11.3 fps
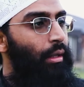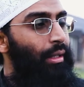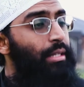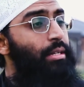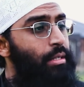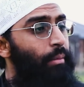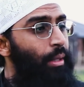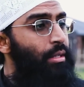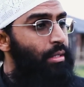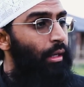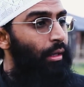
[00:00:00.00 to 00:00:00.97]
This is something
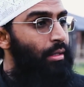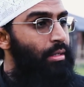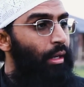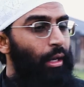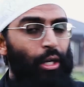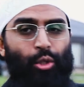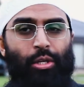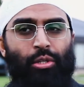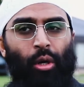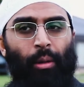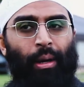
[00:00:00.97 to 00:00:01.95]
serious. So it's
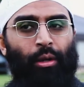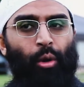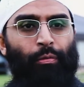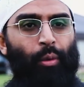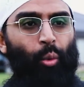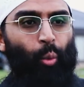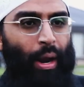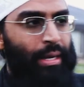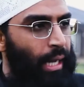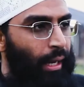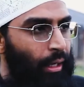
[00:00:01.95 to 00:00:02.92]
not a matter of
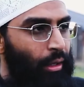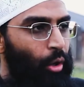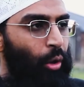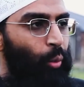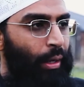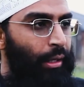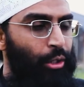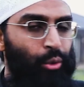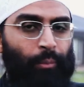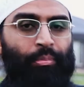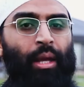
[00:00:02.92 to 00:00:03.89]
one day or one issue,